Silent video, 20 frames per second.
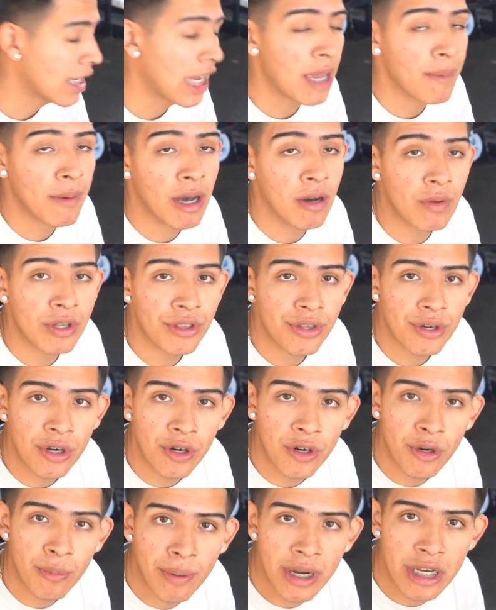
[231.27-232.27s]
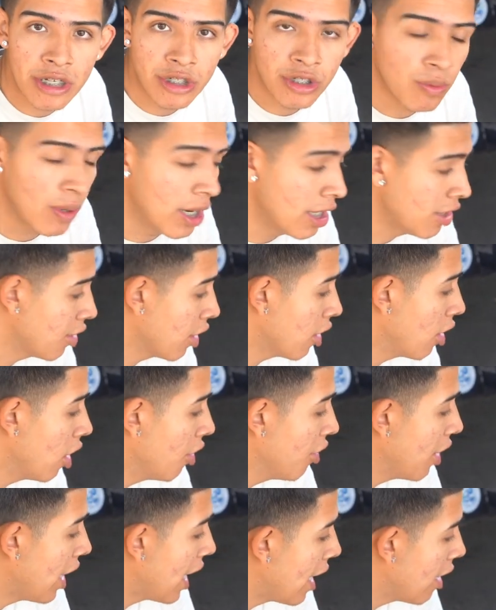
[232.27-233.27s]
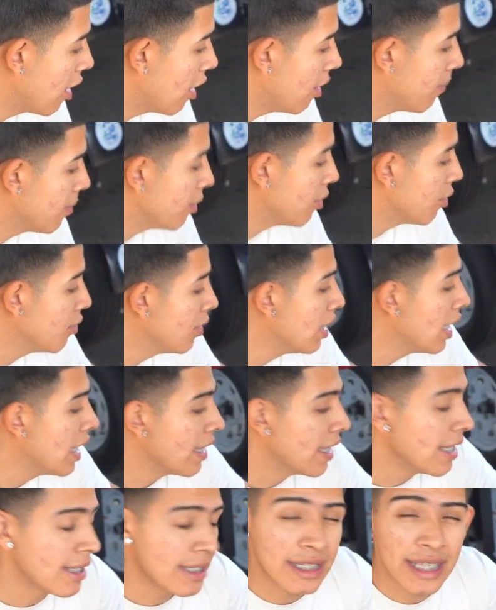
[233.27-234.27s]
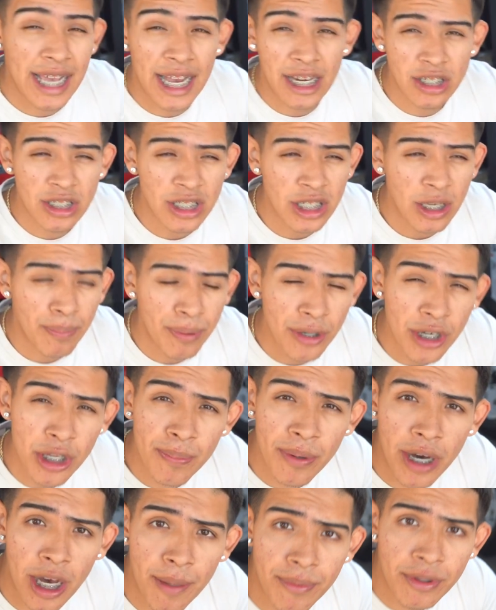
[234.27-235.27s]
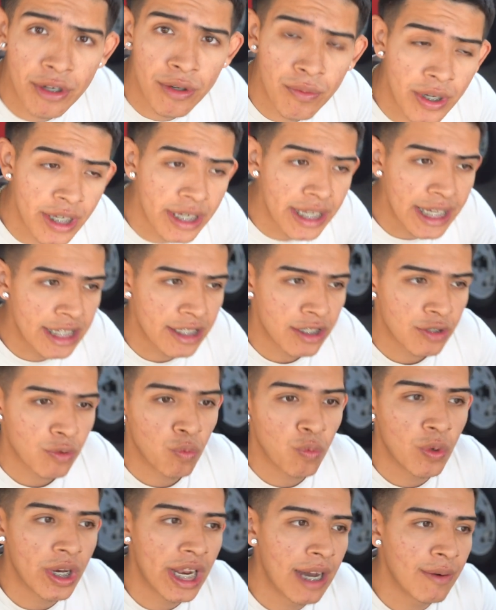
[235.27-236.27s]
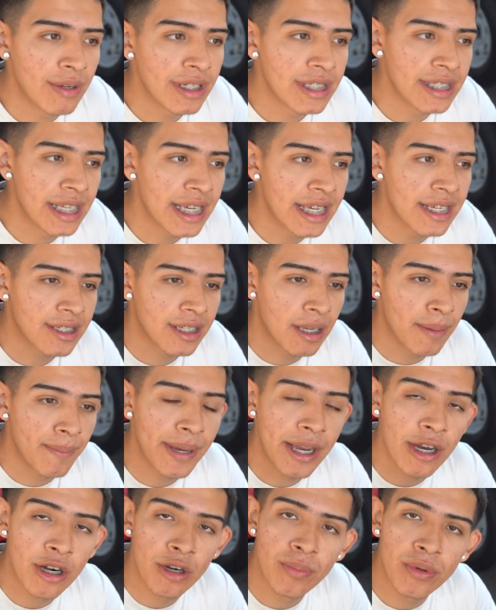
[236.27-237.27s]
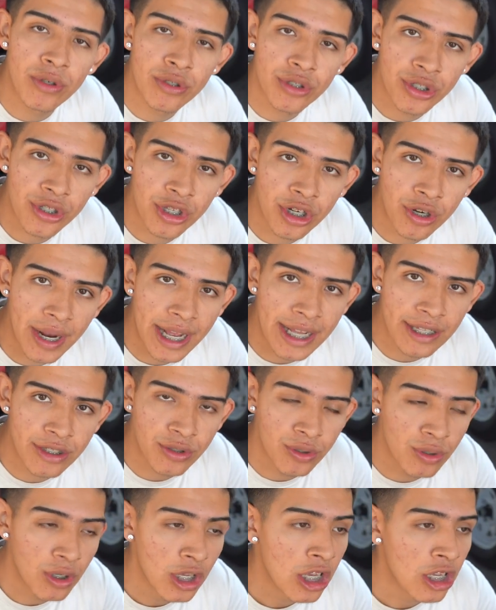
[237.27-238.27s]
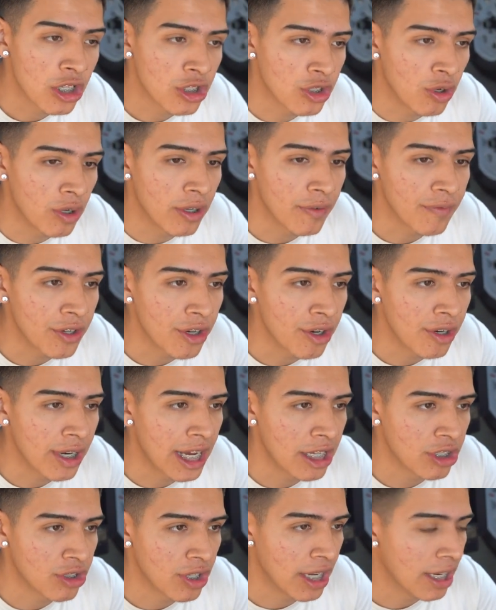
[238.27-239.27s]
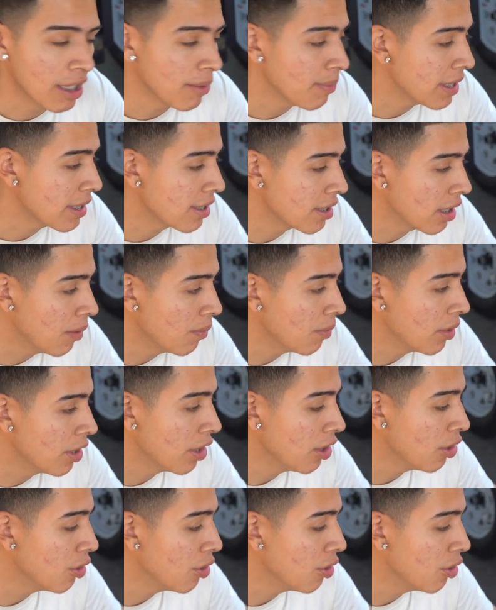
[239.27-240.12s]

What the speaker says: came out with their own pressure washer called the AR Blue. This is actually a pretty popular one. It's what I would say is comparable to the Kranzel. So if you're not trying to be someone